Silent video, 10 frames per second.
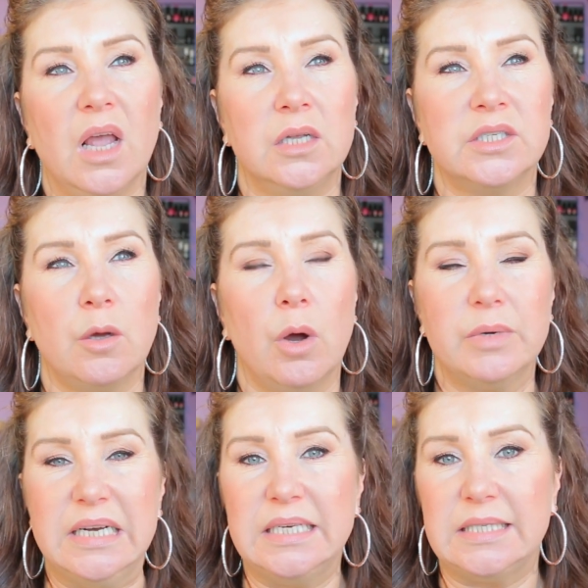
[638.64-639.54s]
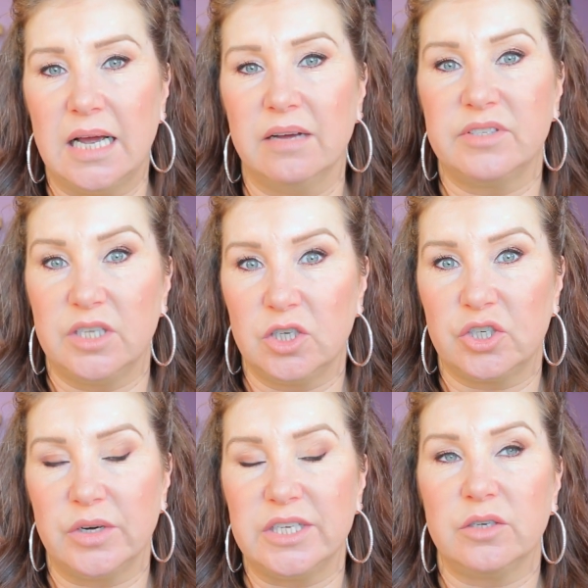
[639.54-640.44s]
And so I would need to have
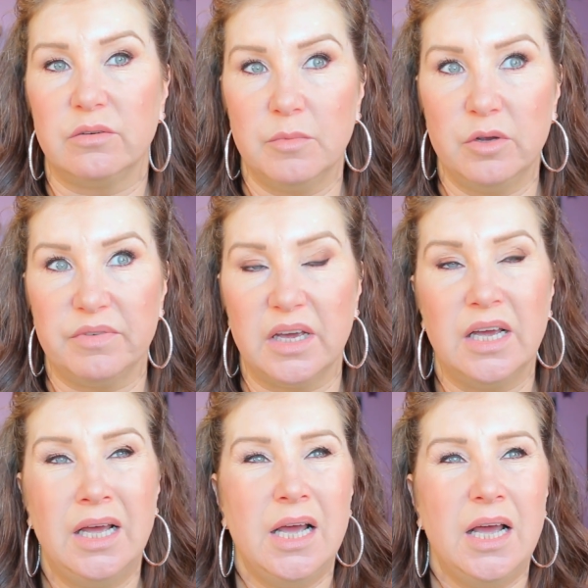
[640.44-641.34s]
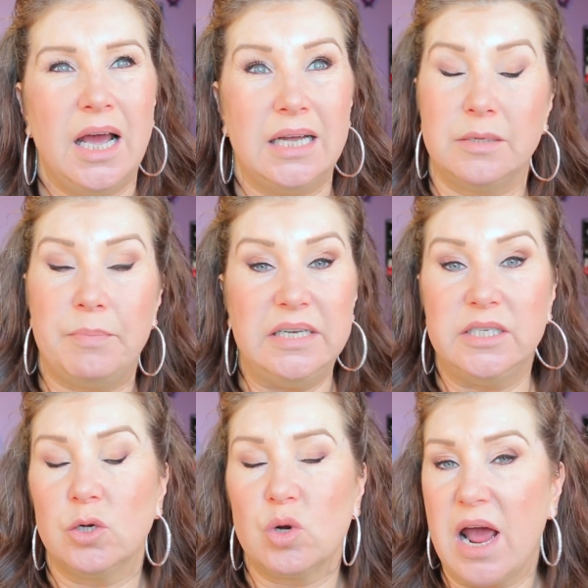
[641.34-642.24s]
surgery to remove it. And
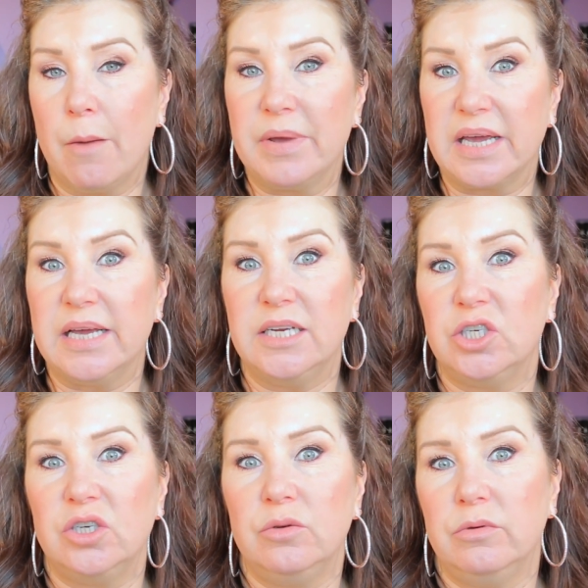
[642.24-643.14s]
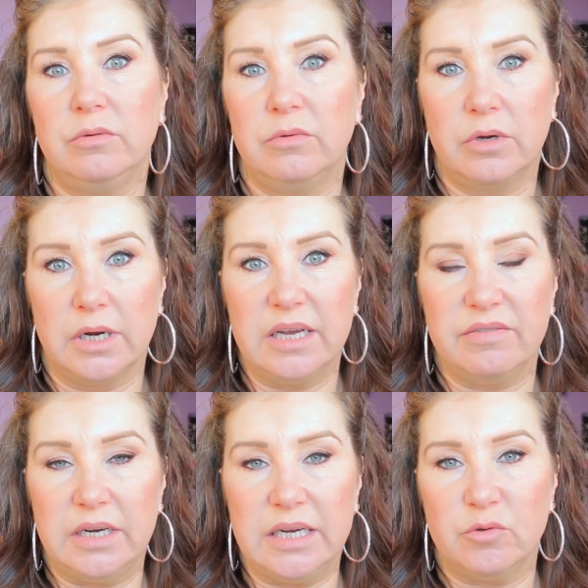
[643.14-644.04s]
depending on how big it is, you can
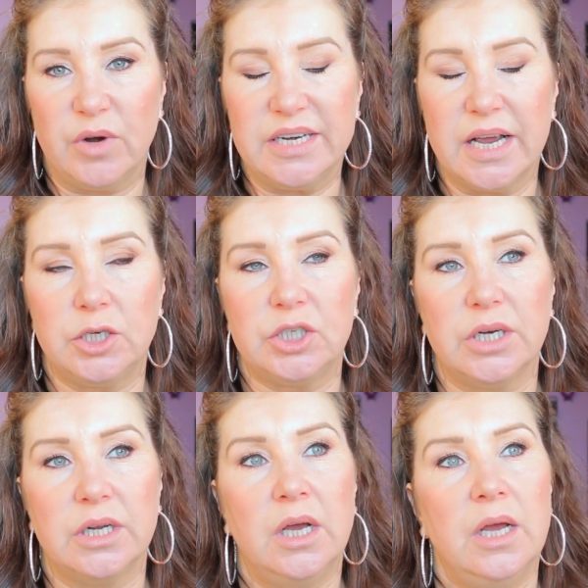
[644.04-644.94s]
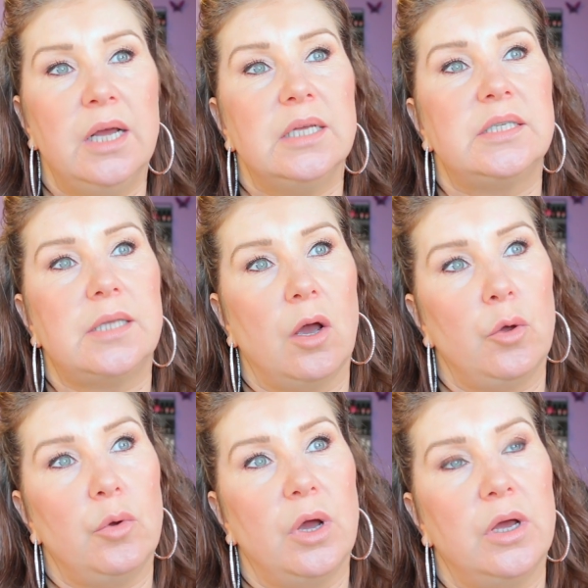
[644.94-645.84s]
even need radiation.
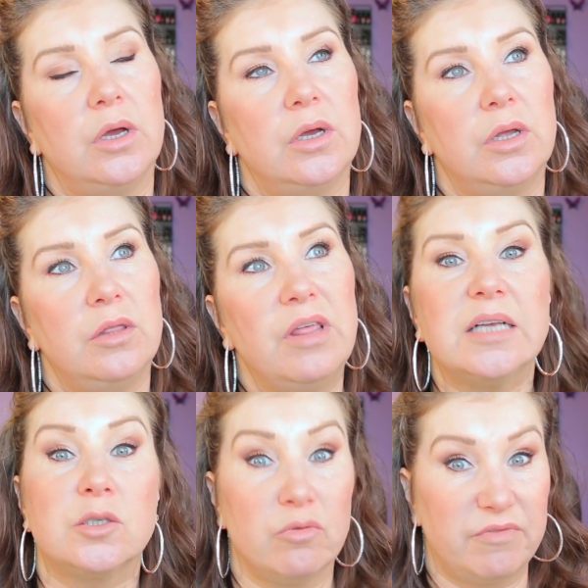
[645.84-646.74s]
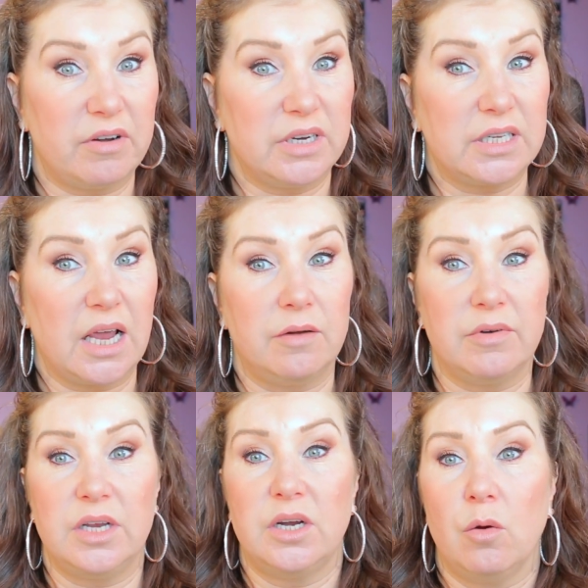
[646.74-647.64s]
So that's all very
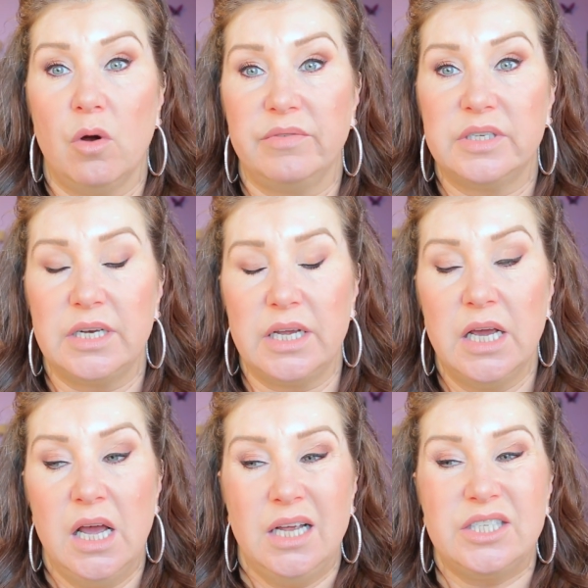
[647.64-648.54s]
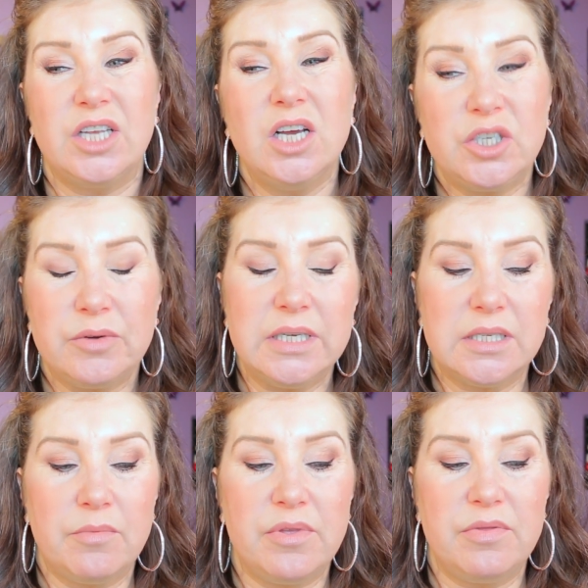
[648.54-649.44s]
scary. You know, obviously surgery
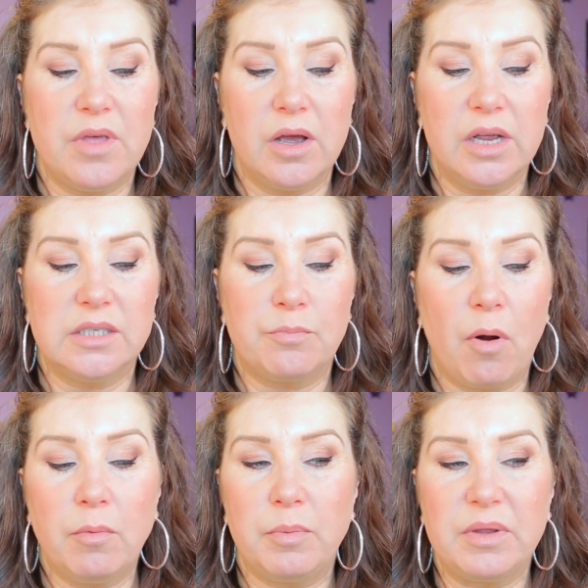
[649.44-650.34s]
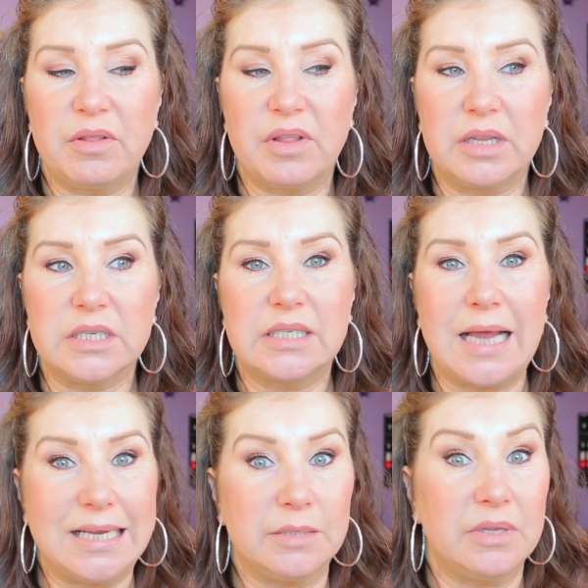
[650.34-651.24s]
is something that is probably the thing that
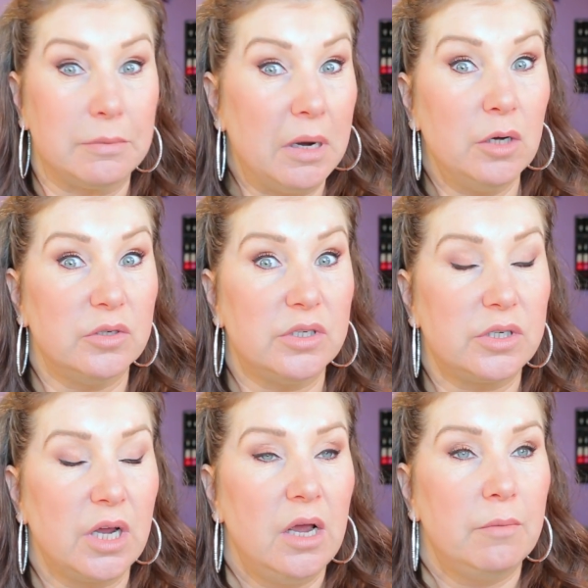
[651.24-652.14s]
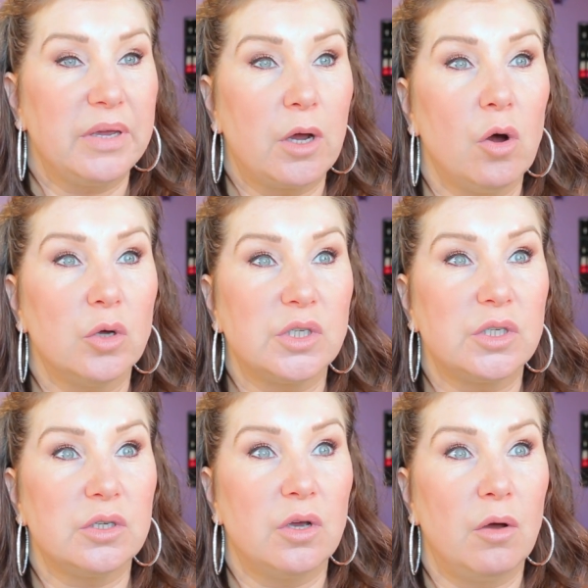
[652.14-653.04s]
scares me the most,
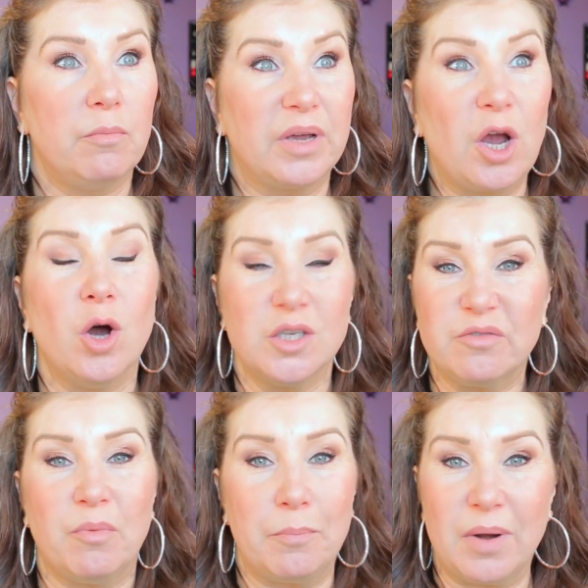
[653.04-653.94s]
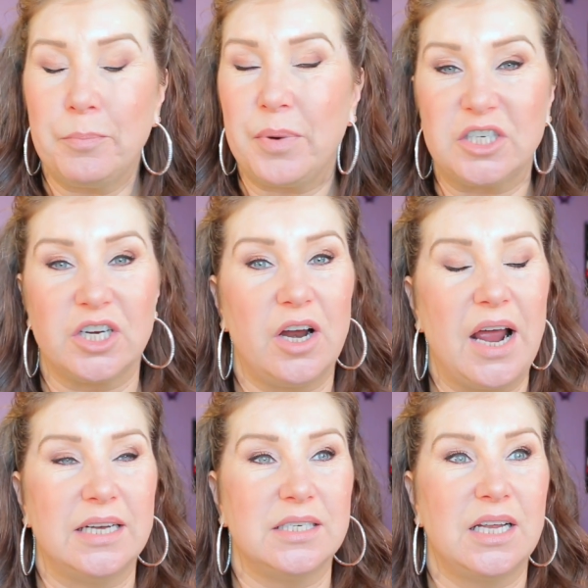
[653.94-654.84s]
because because of my blood pressure
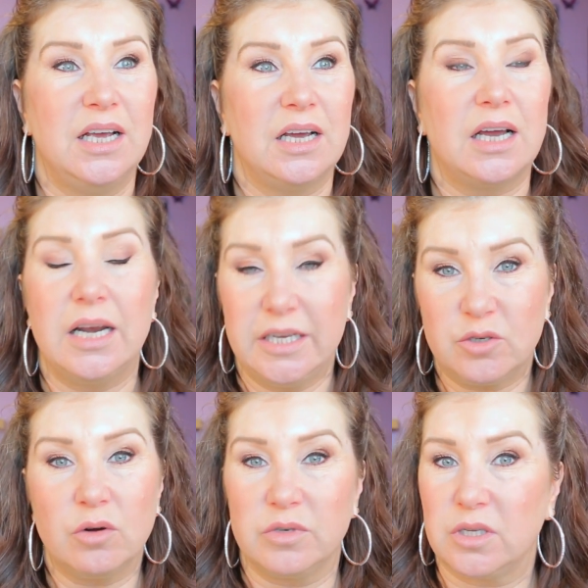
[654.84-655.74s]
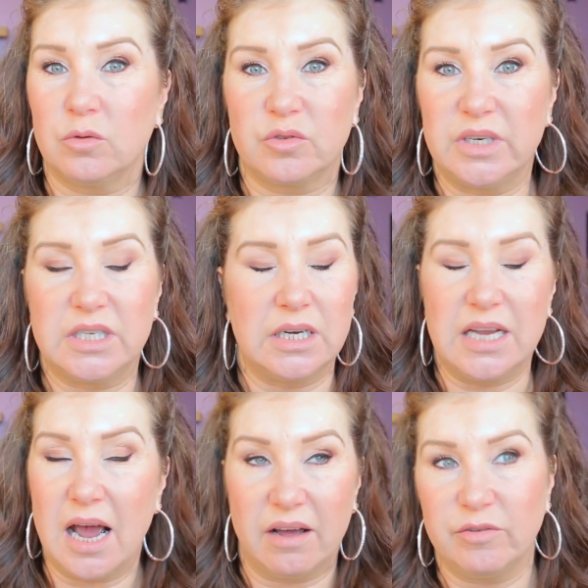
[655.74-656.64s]
and cholesterol results
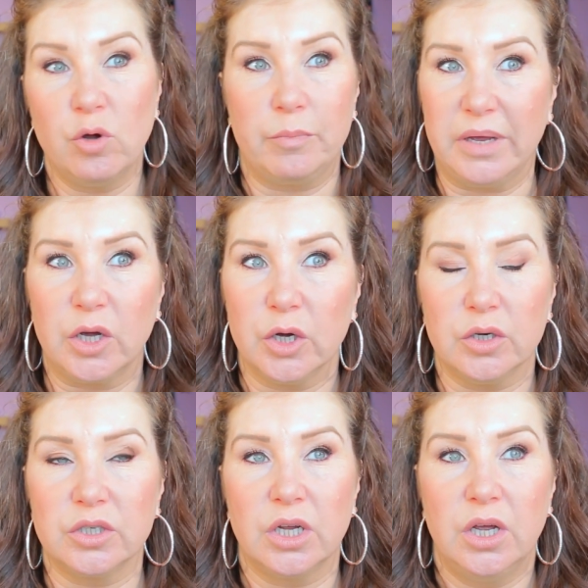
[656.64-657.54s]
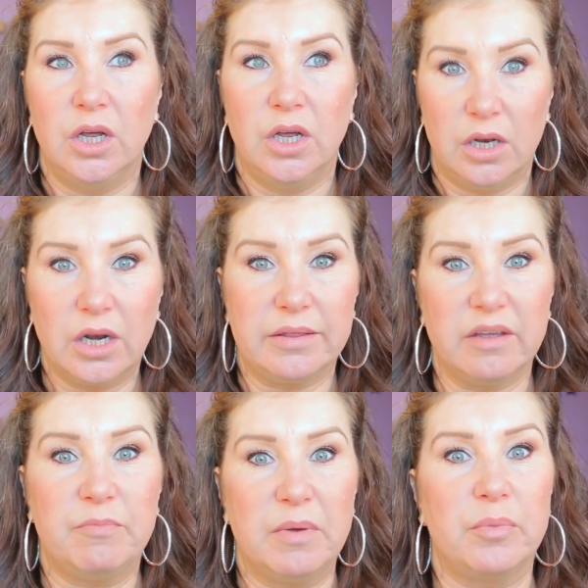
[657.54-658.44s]
recently have not been good. Like,
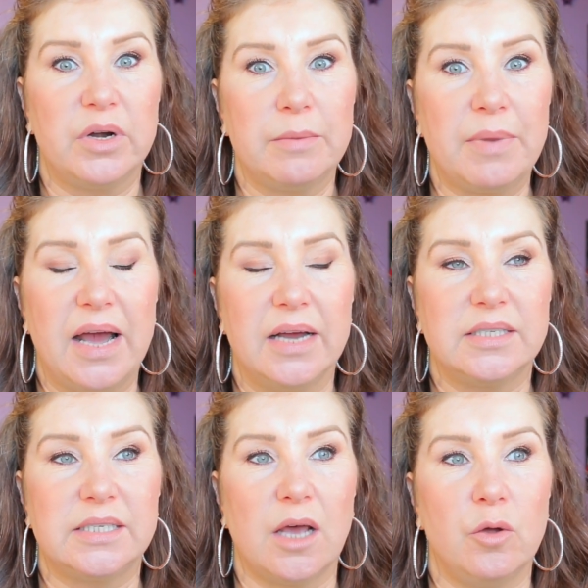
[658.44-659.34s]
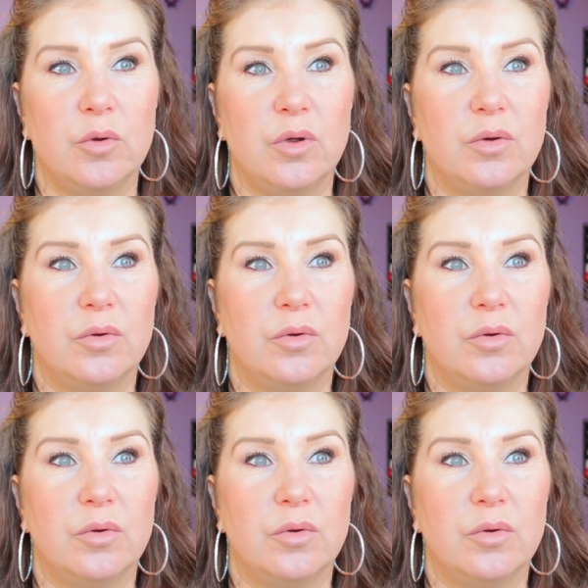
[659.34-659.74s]
they've been pretty bad. So